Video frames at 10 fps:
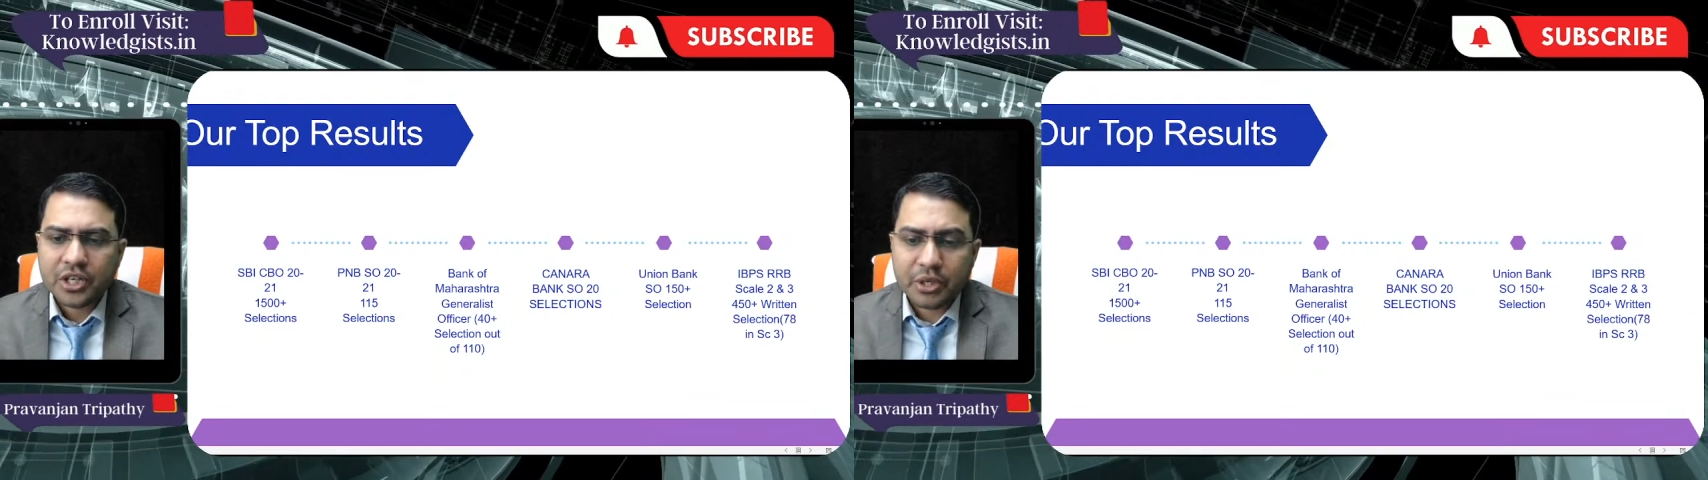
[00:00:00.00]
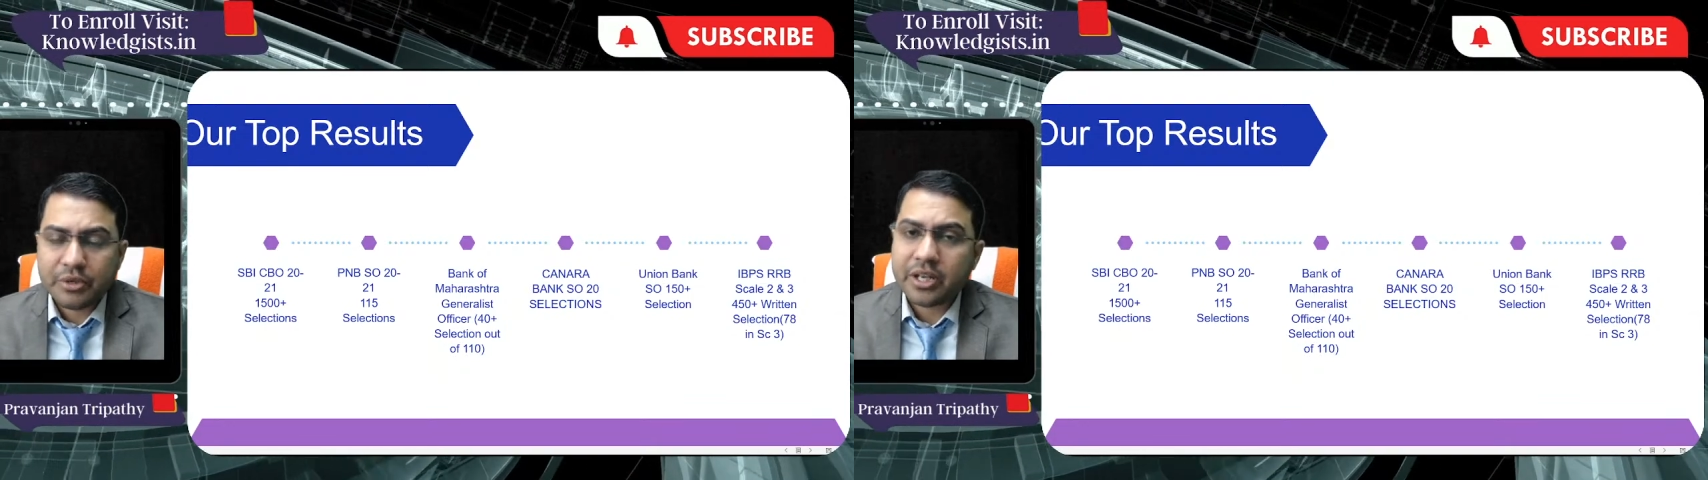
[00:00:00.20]

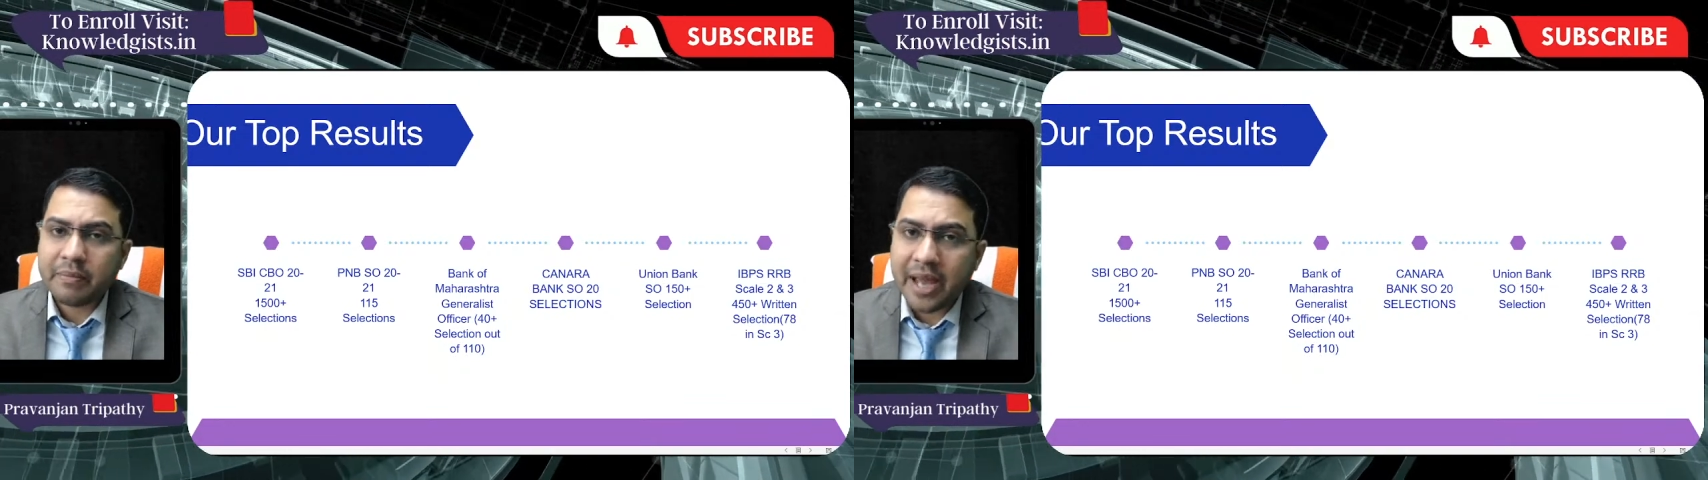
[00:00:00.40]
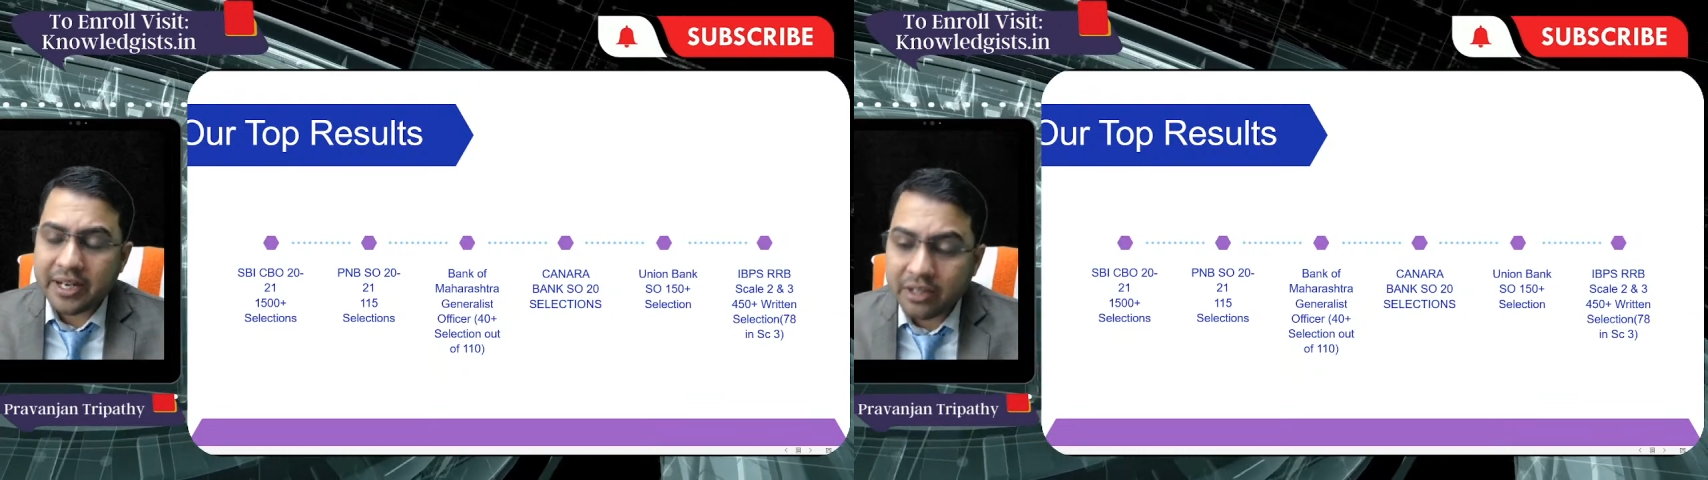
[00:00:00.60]
Union
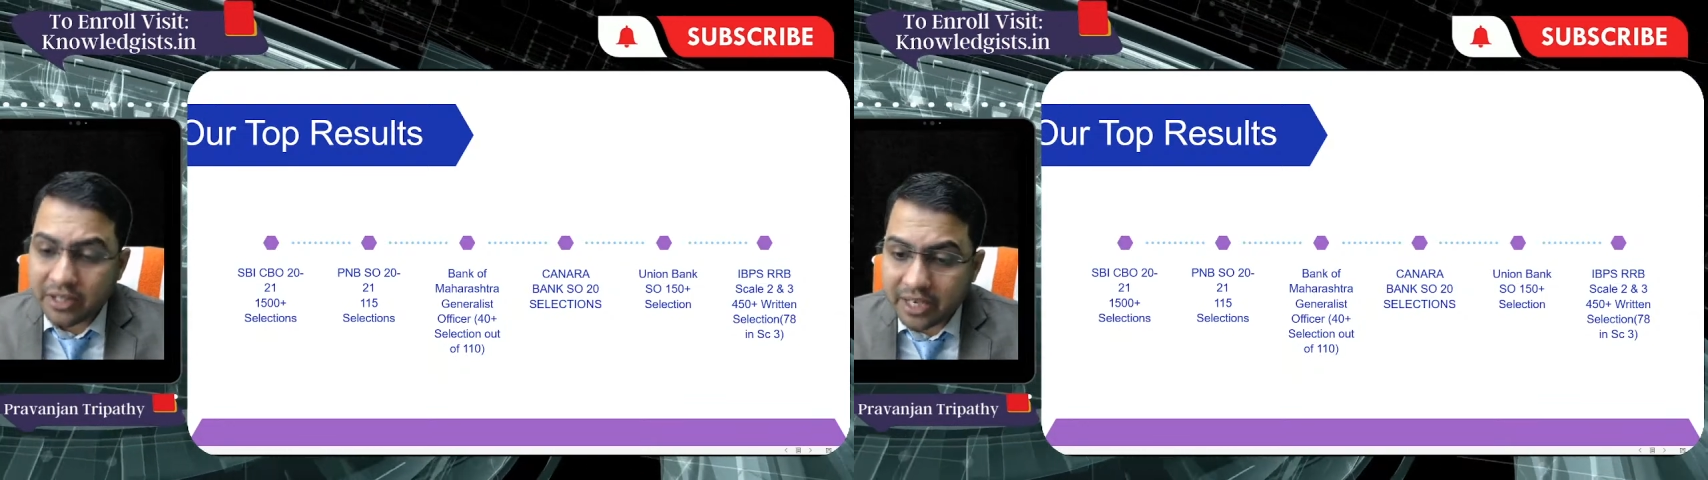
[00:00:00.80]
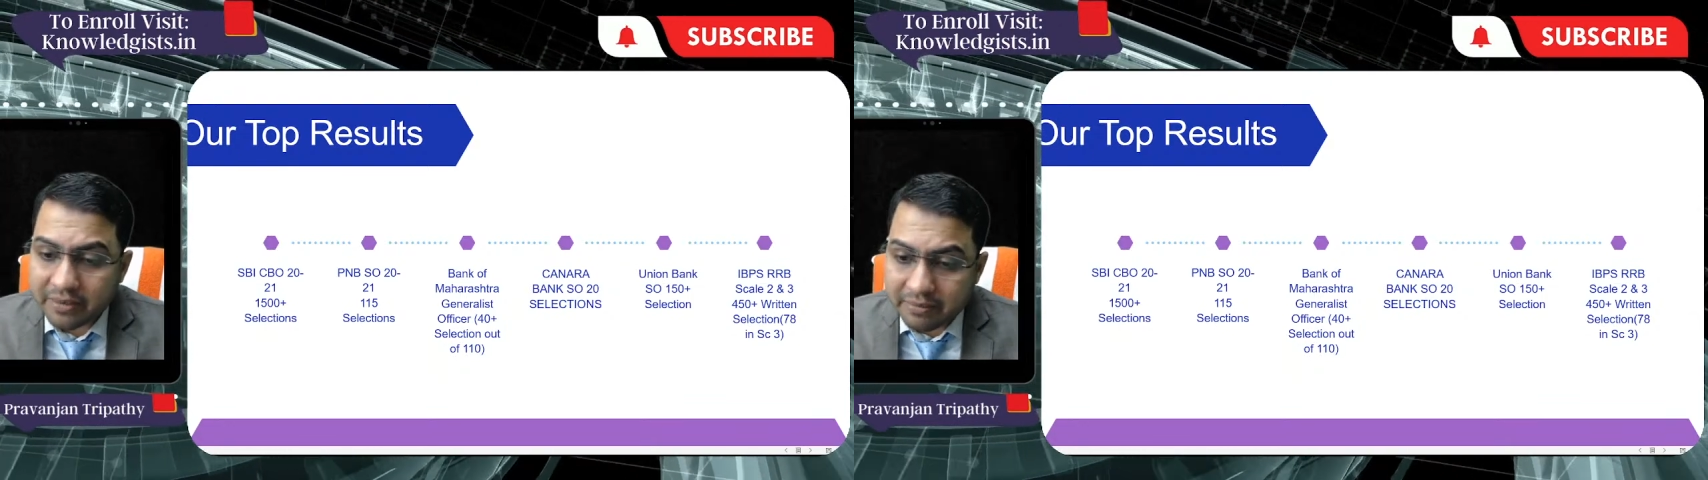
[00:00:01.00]
Bank
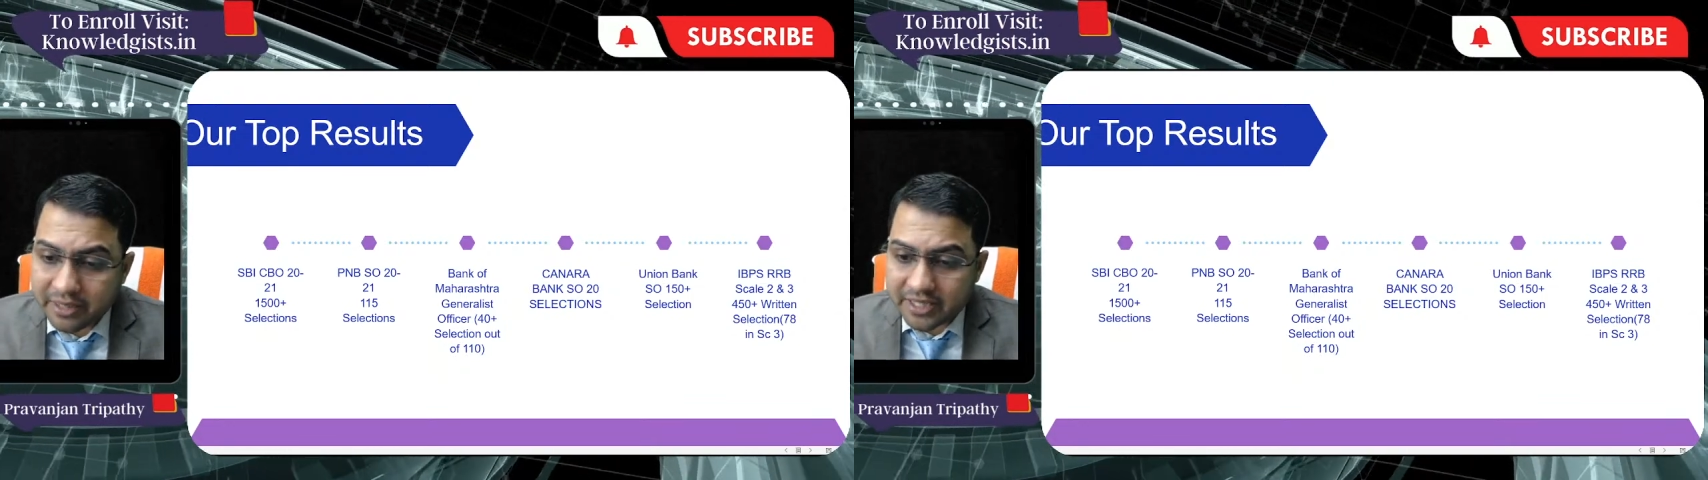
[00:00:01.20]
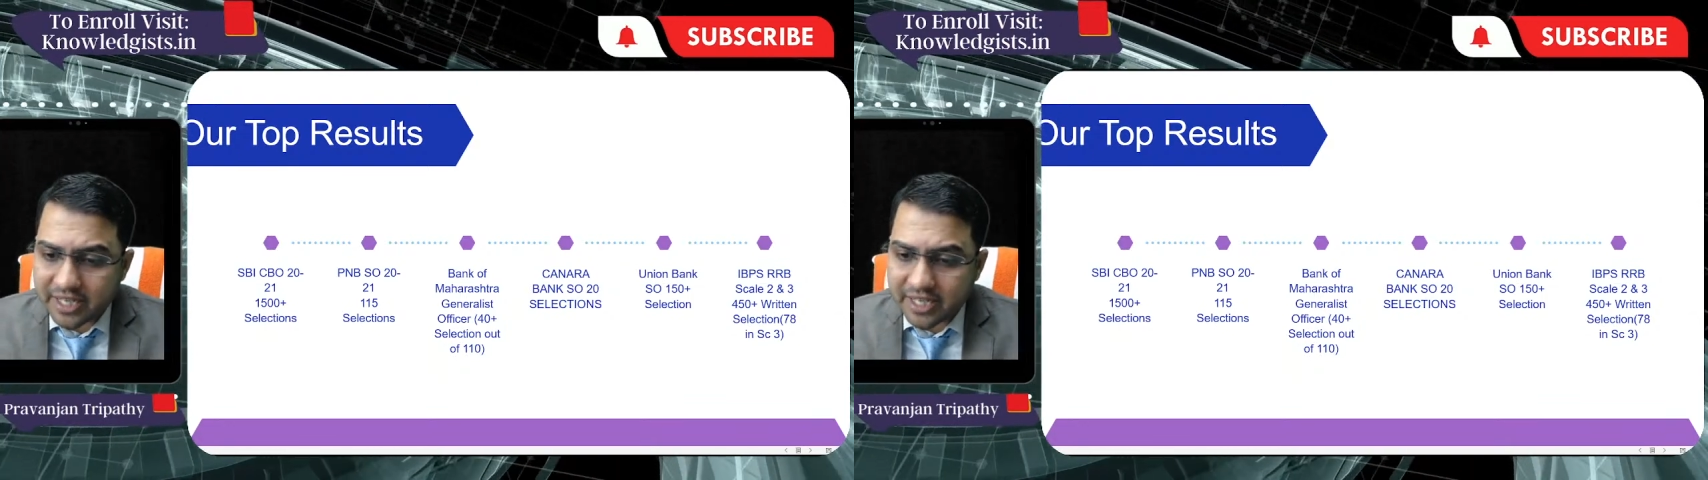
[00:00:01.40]
150